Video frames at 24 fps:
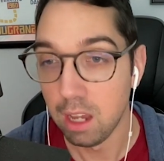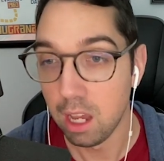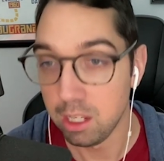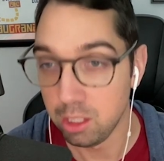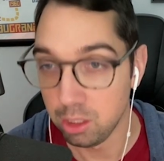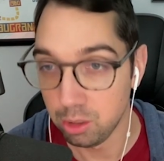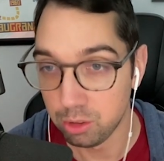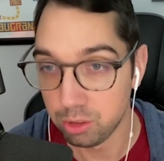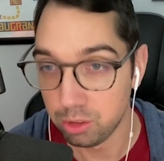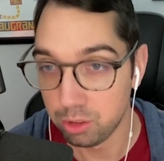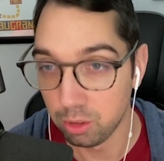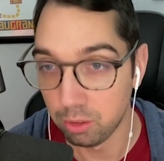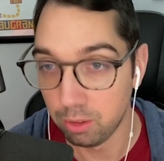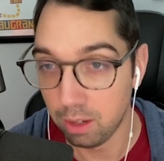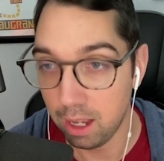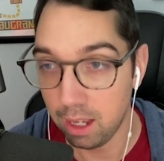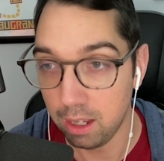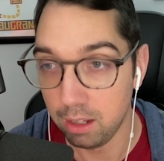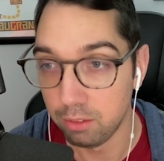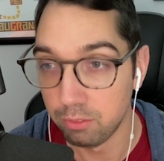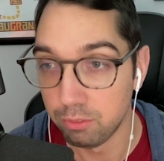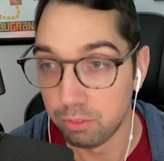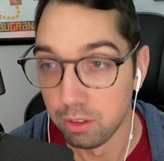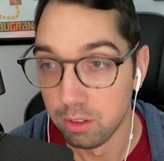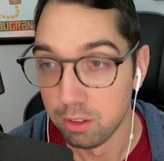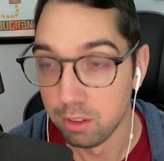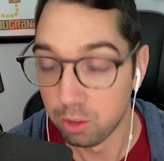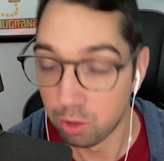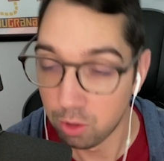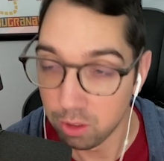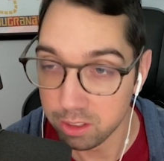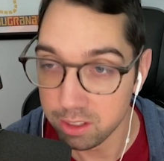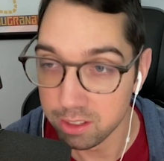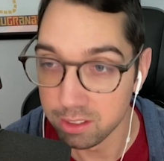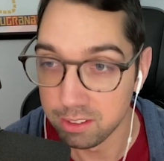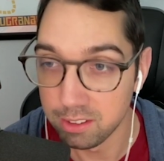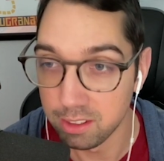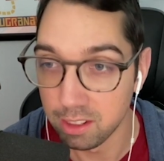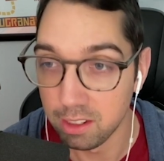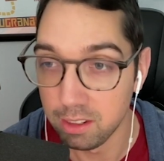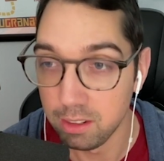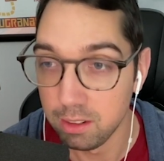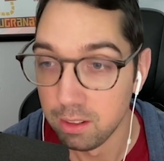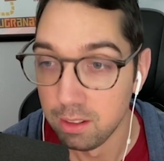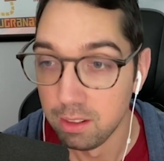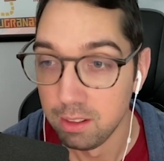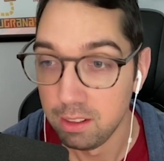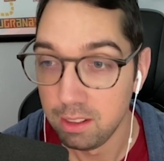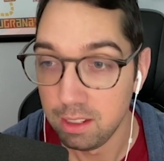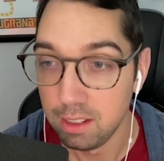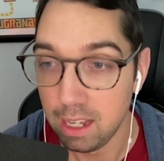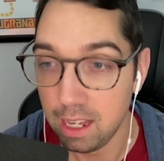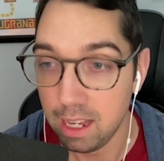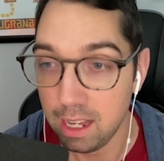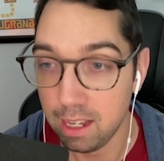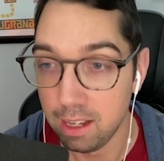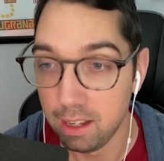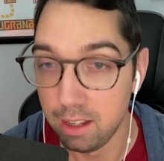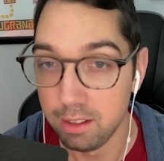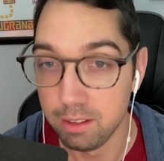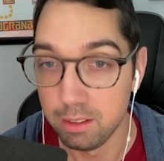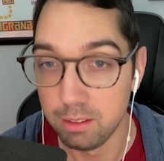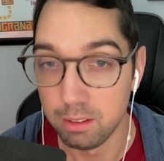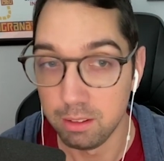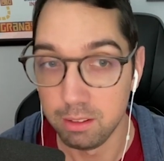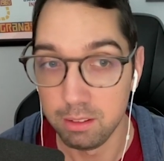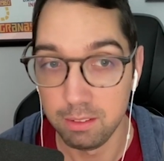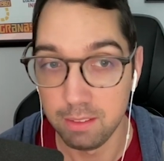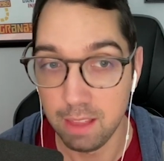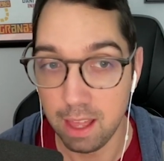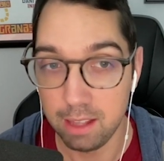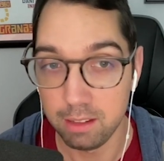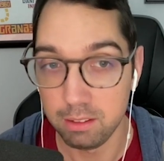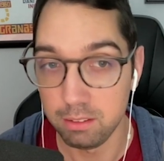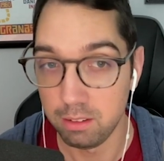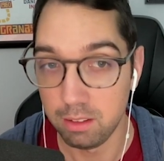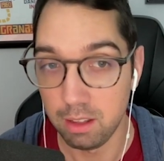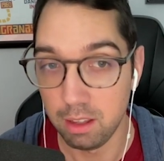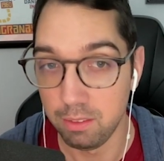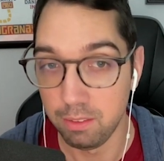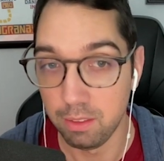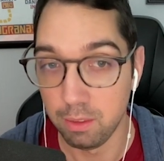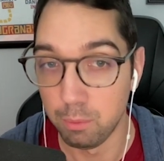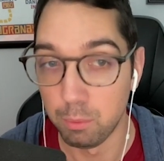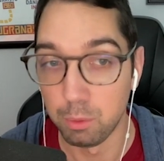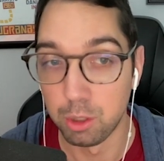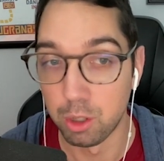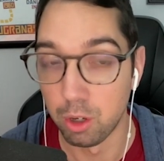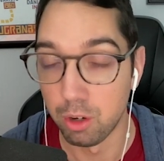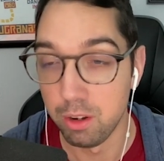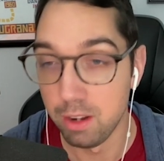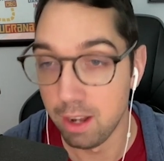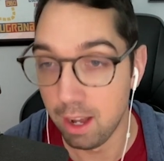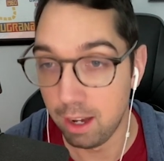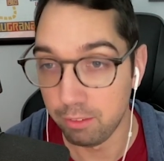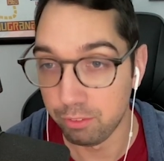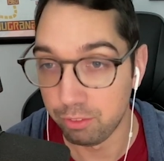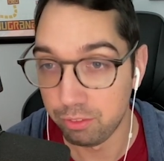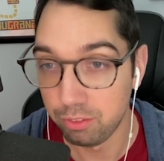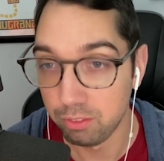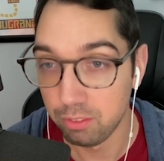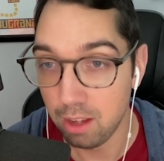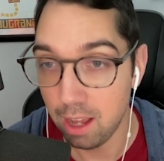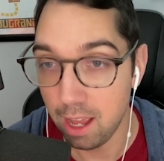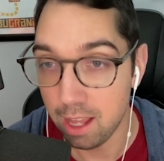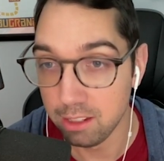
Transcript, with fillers: and you still have Christensen and that they were good enough.